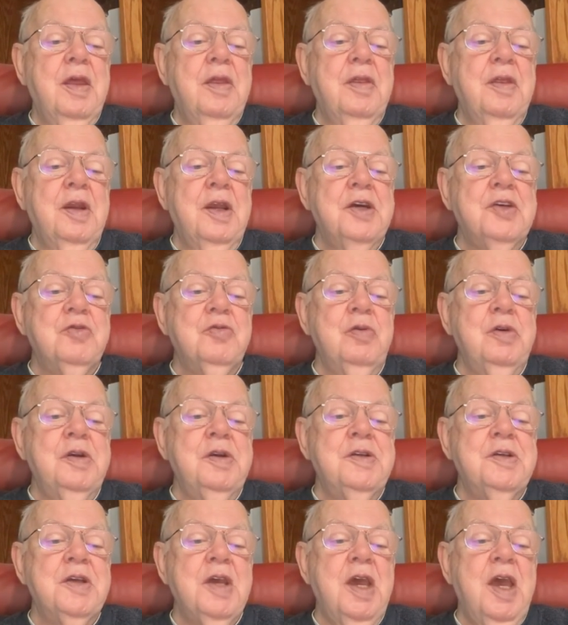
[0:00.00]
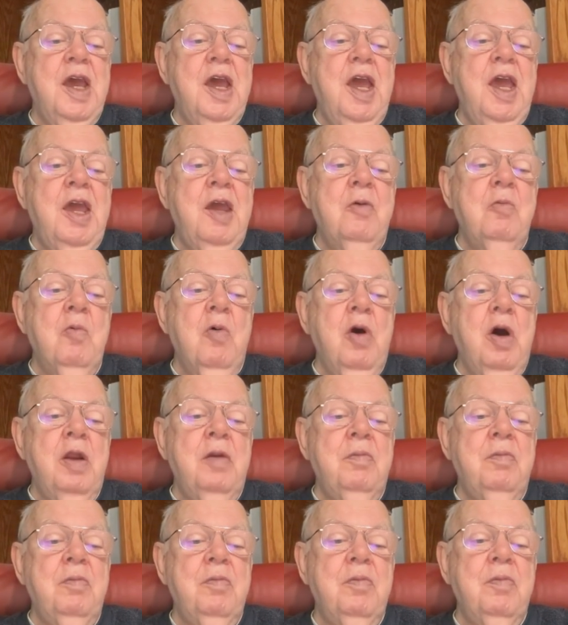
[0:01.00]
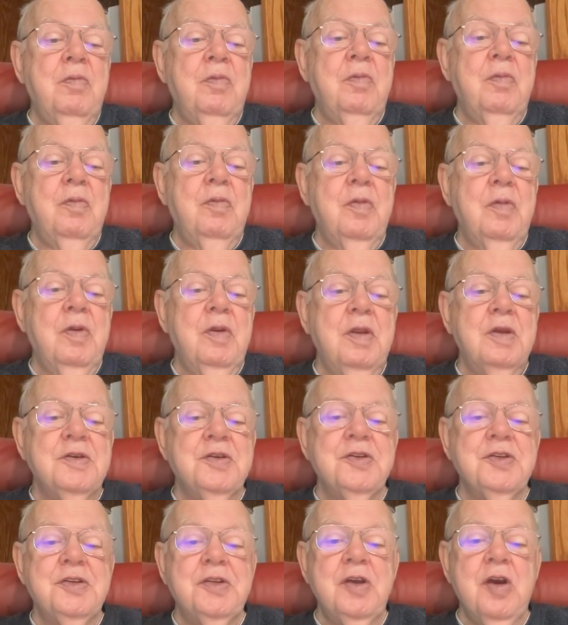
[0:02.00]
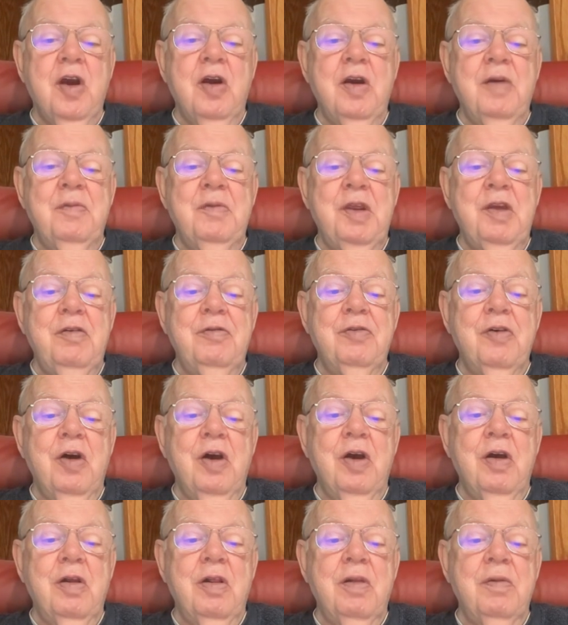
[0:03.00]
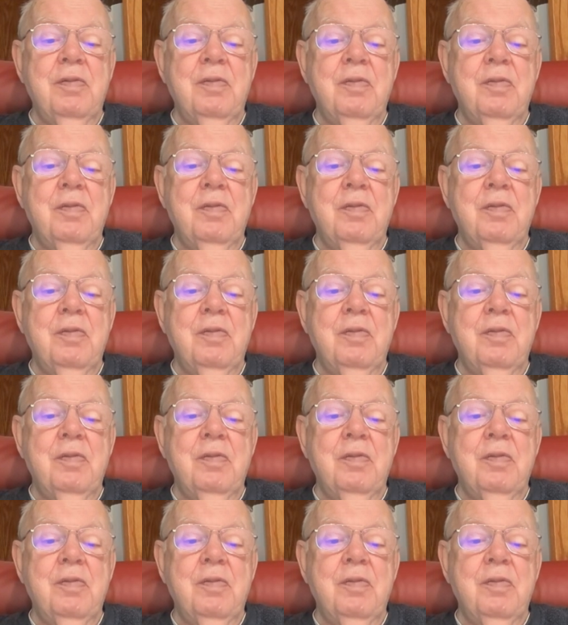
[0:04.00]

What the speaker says: The next one is A1. This is the RMD file.